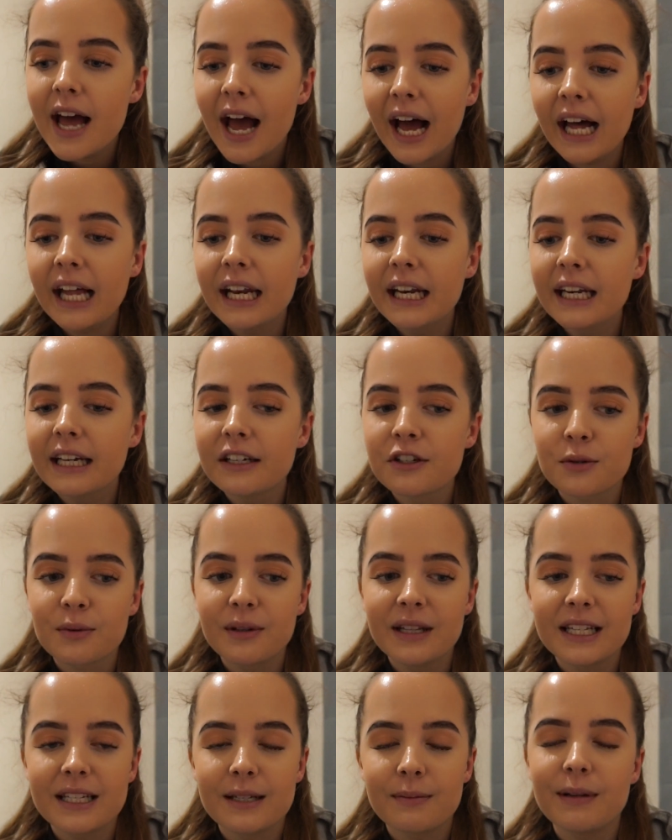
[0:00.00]
And I just
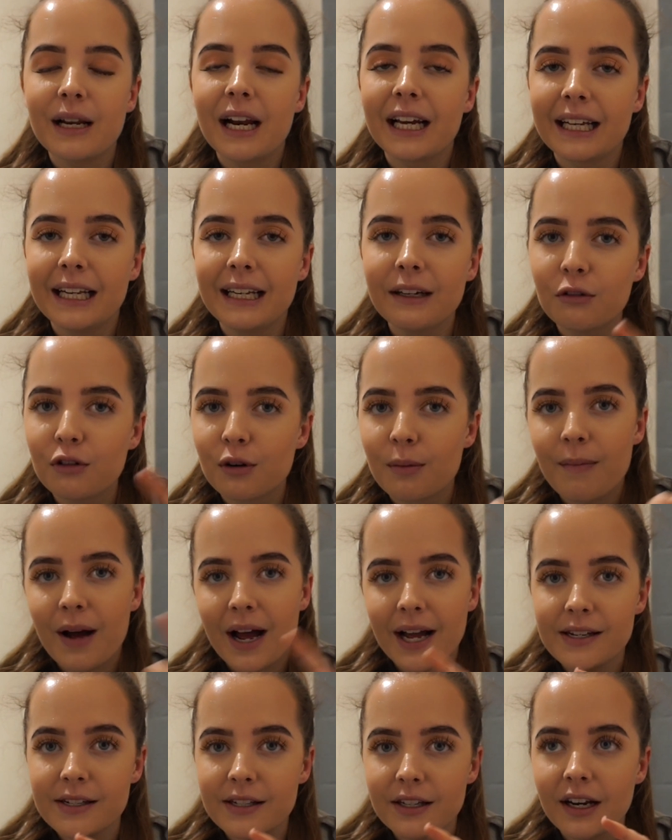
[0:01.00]
want this to be, like, a little
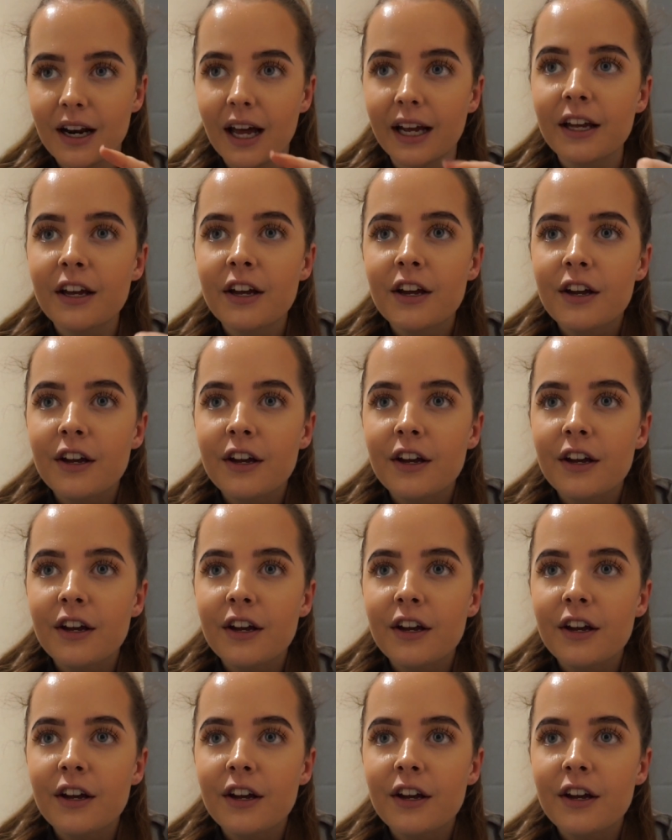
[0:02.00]
reminder, like,